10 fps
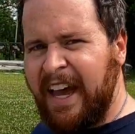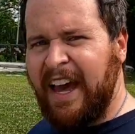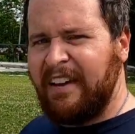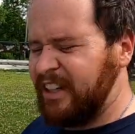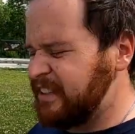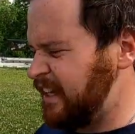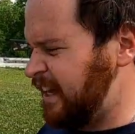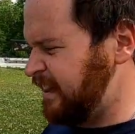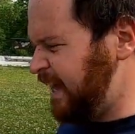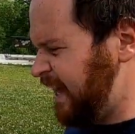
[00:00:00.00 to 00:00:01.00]
having
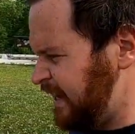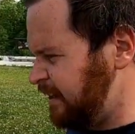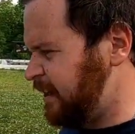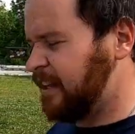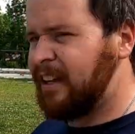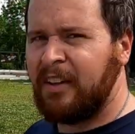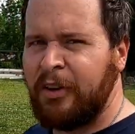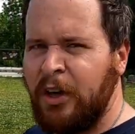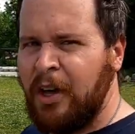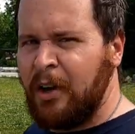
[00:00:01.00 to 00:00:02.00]
said that,
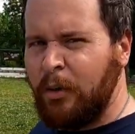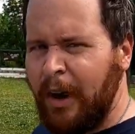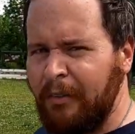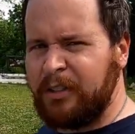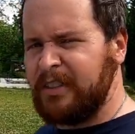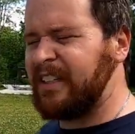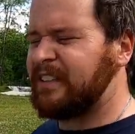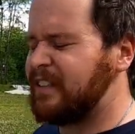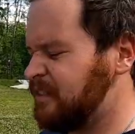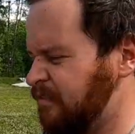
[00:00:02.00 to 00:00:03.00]
whoever
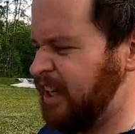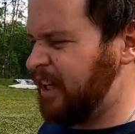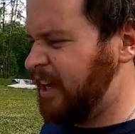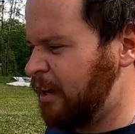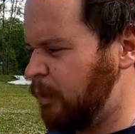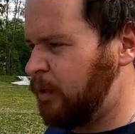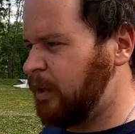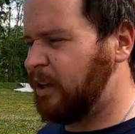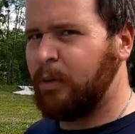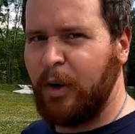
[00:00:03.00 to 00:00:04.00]
sees this video,
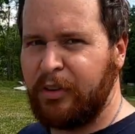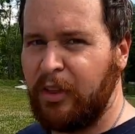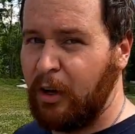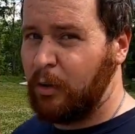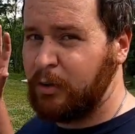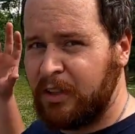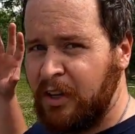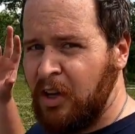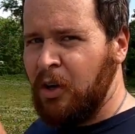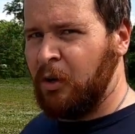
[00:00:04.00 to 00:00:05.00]
whether those
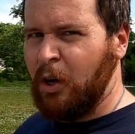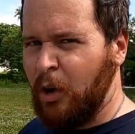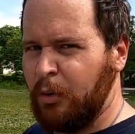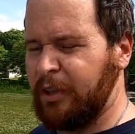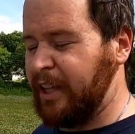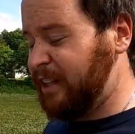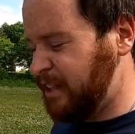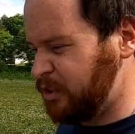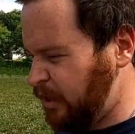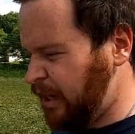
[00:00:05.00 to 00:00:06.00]
who know where they,
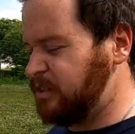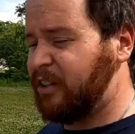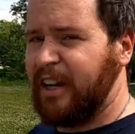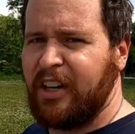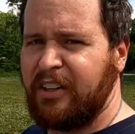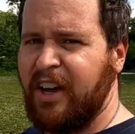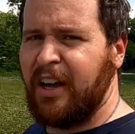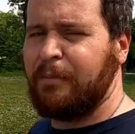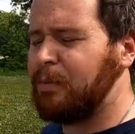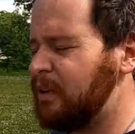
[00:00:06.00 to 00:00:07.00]
these trains are at or
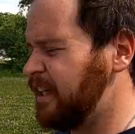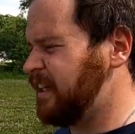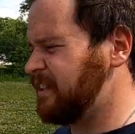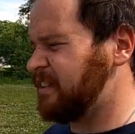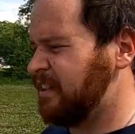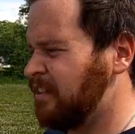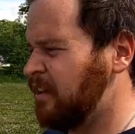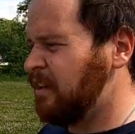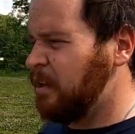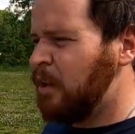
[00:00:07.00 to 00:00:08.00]
not, please,
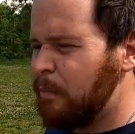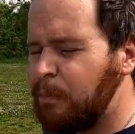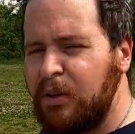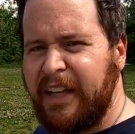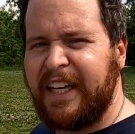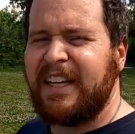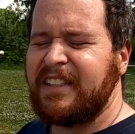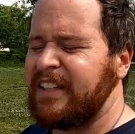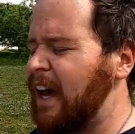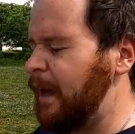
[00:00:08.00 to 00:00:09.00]

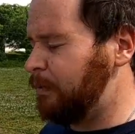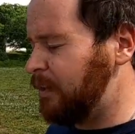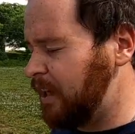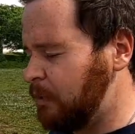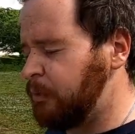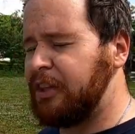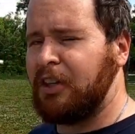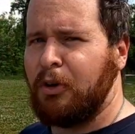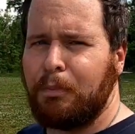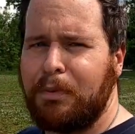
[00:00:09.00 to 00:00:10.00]
please, I plead with
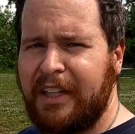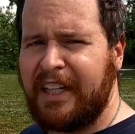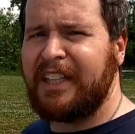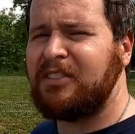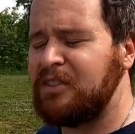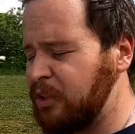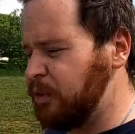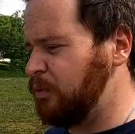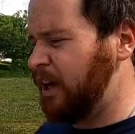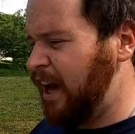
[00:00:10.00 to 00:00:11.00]
you, please
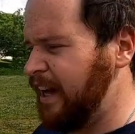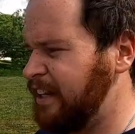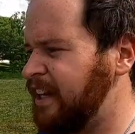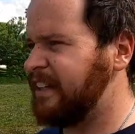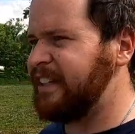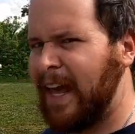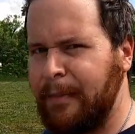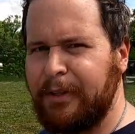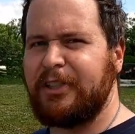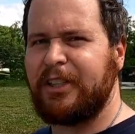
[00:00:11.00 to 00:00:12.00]
do not
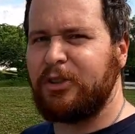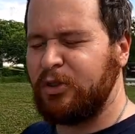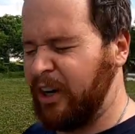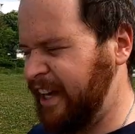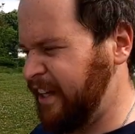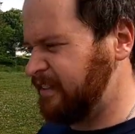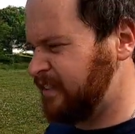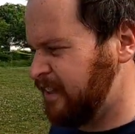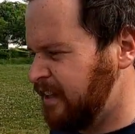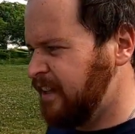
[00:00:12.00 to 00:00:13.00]
damage these trains.